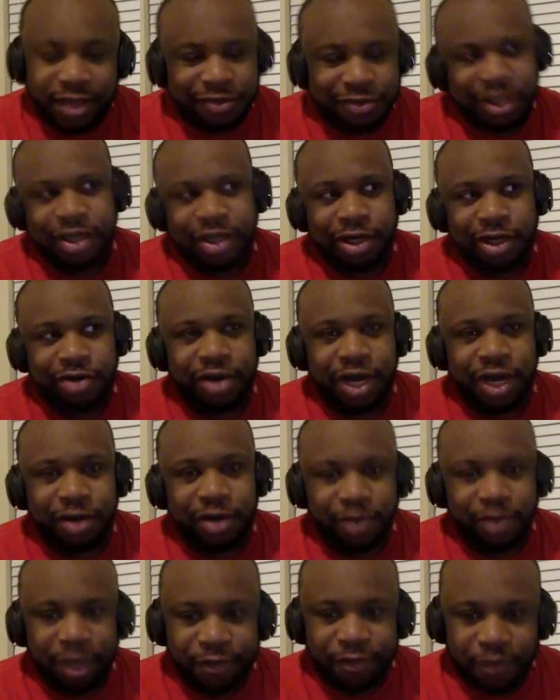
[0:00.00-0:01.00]
need to learn how to
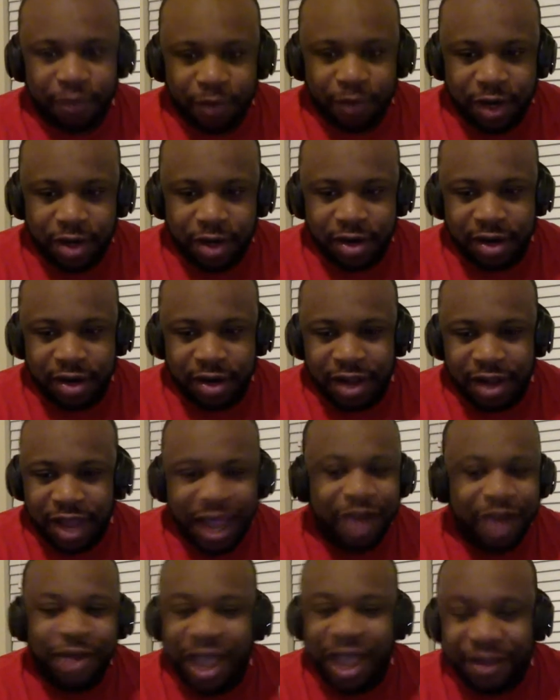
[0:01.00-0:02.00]
read for one. I
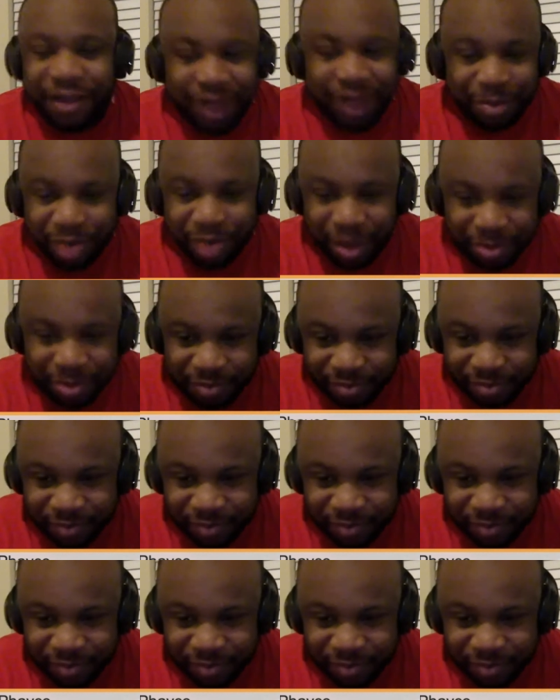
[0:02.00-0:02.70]
don't have that problem.